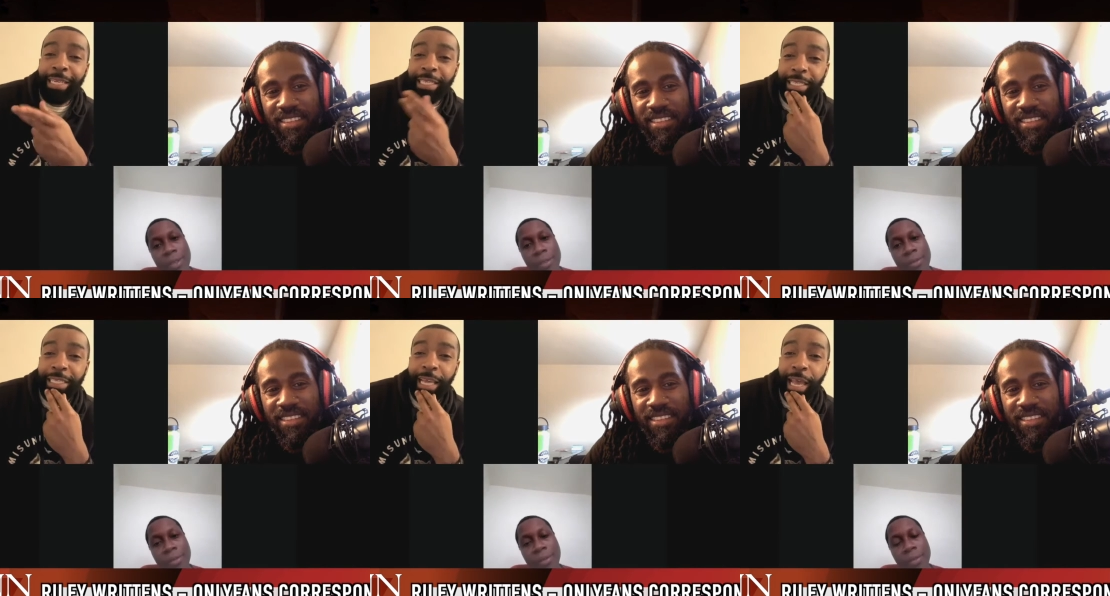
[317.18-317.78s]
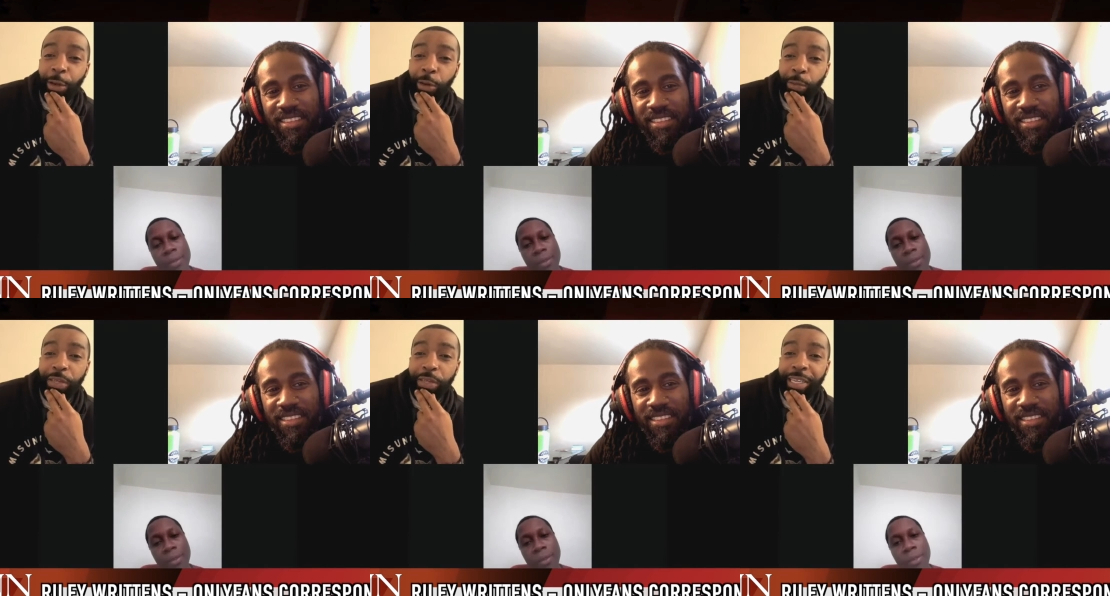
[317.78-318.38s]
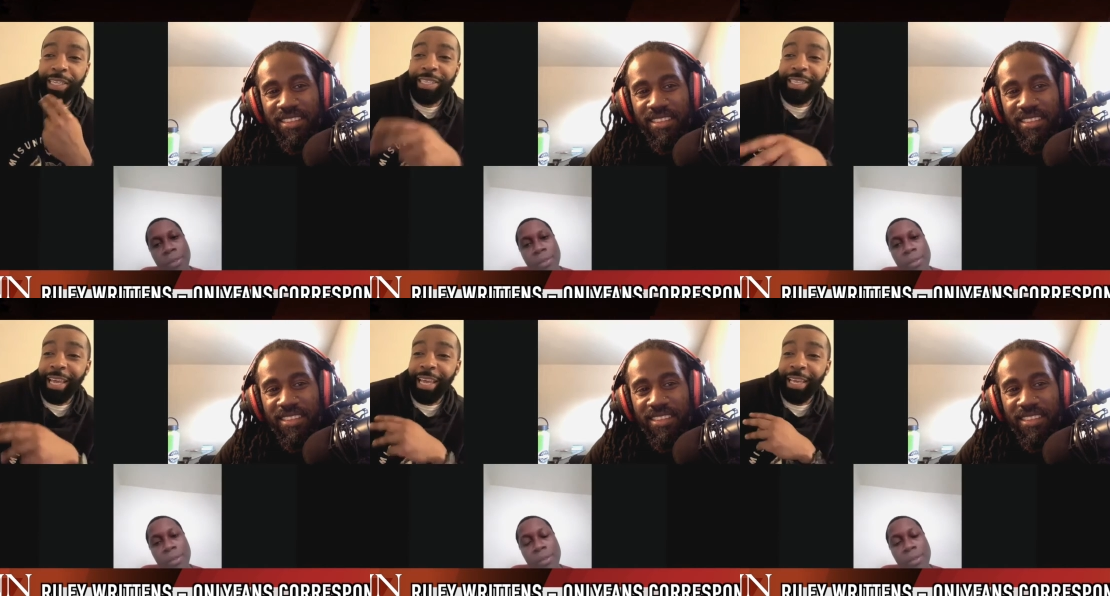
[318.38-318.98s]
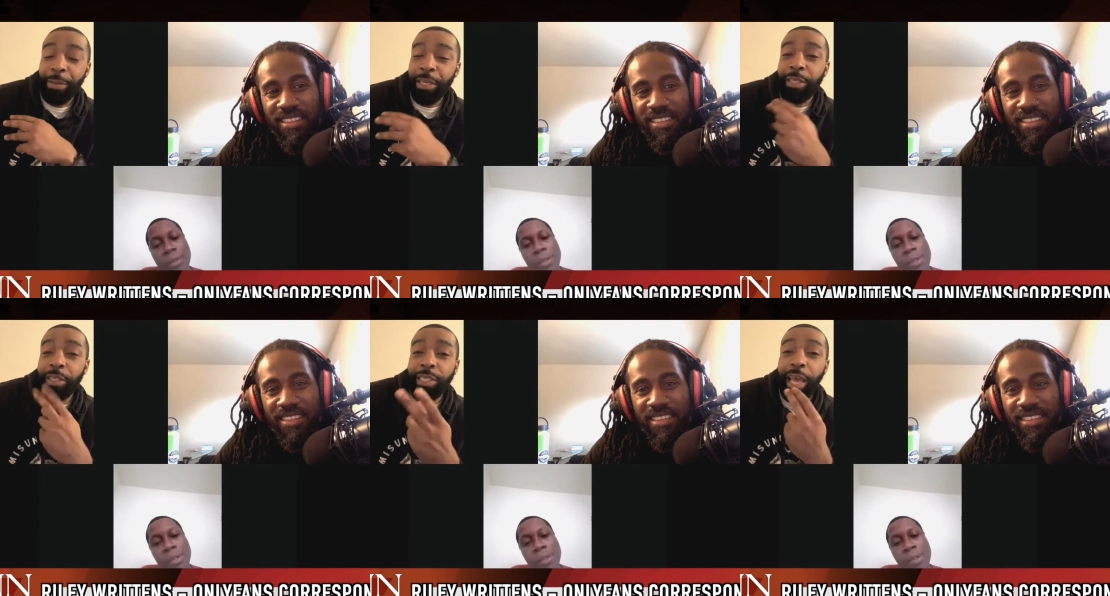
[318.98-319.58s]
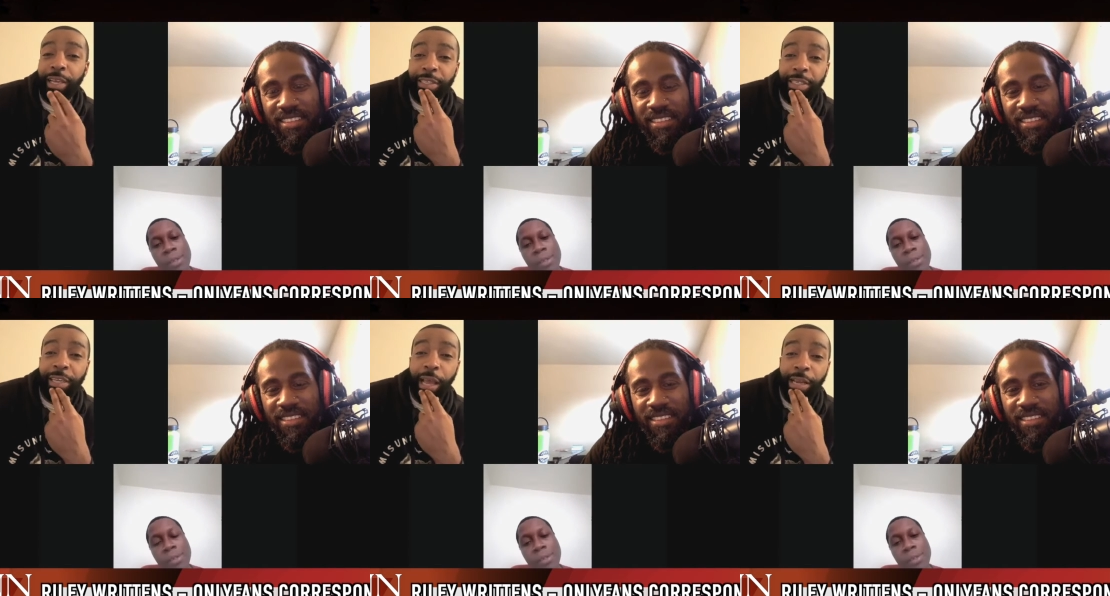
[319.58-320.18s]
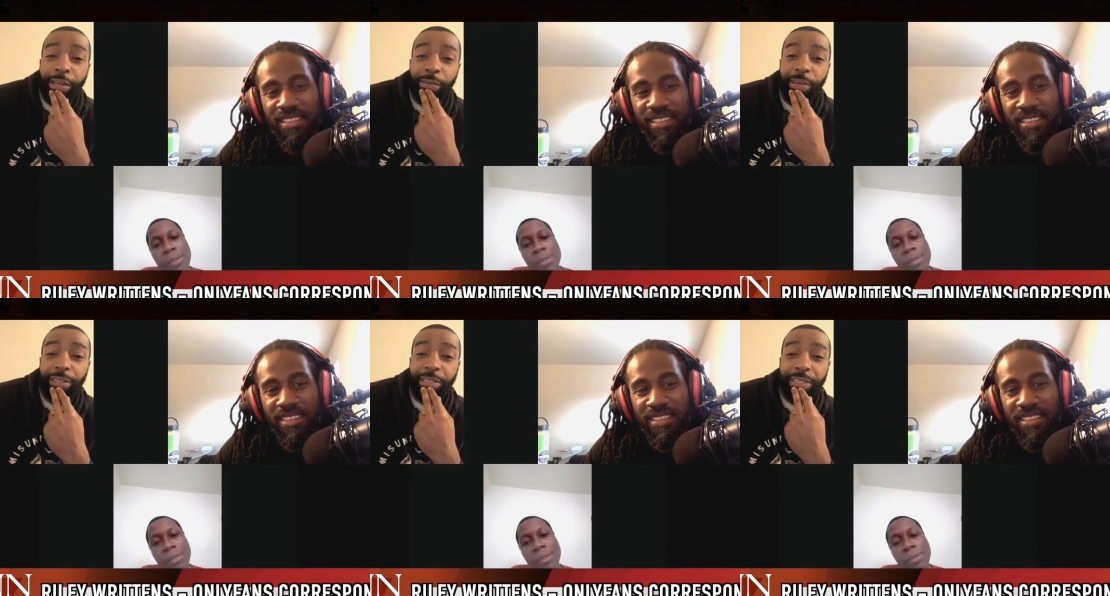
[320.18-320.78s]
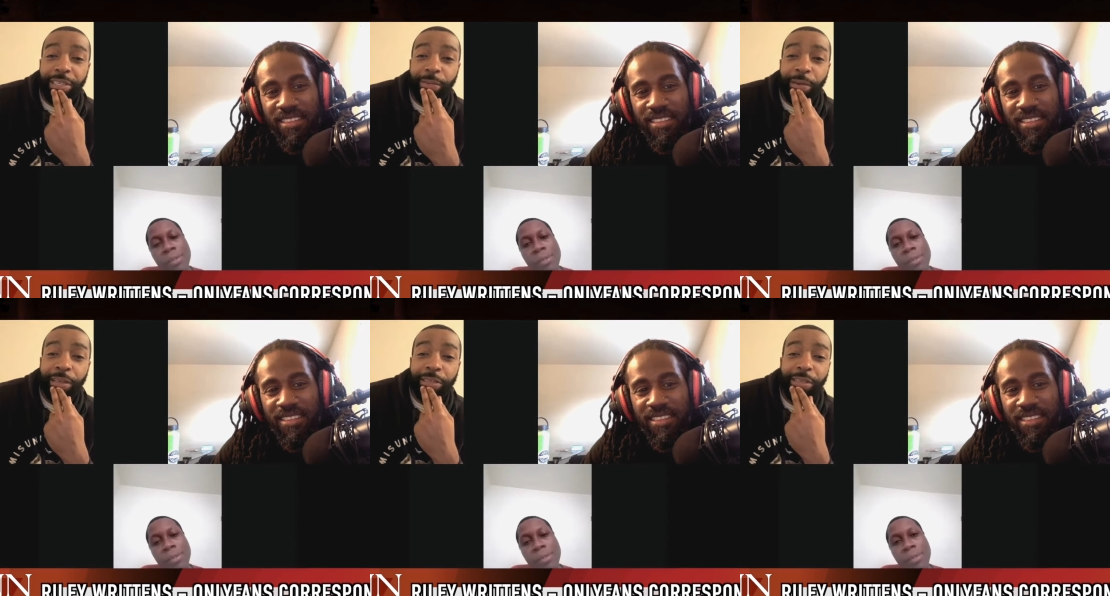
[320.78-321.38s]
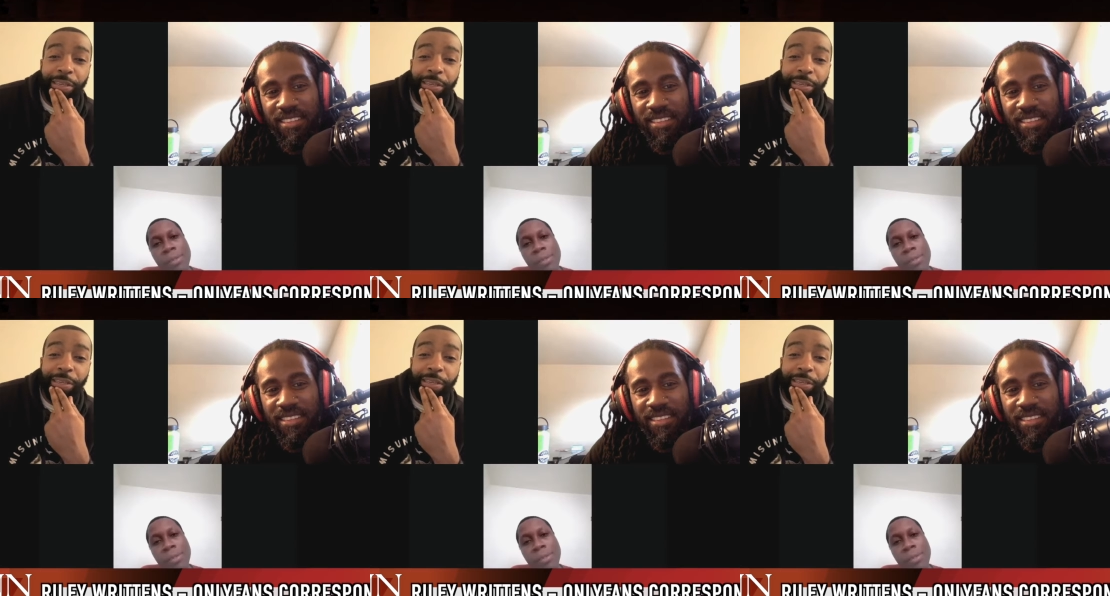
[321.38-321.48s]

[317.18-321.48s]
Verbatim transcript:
Speaker 1: shits he had all week, and this nigga game. He, he tagged six nine and the rest of these dick riders.